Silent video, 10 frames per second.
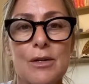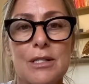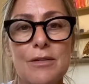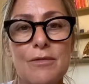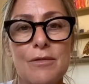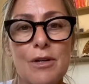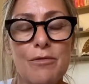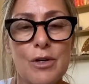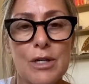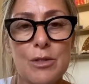it's a
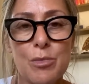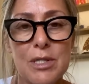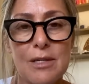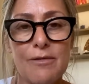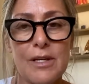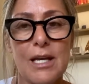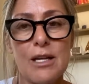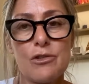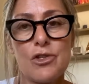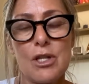very specific
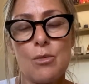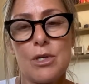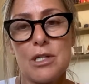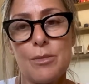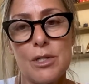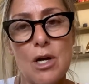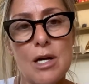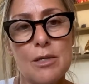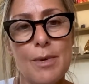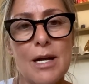energy that wants to be
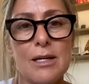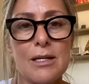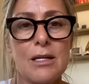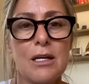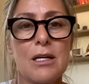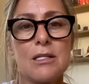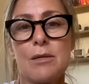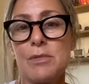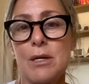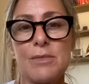talked about, and
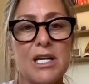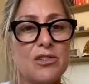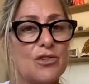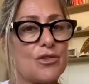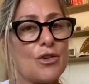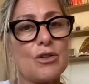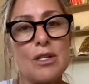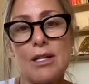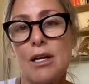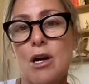sometimes I just turn the
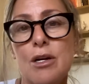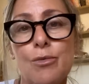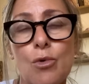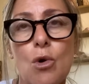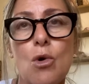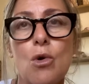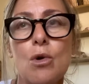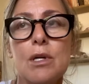thing on and roll,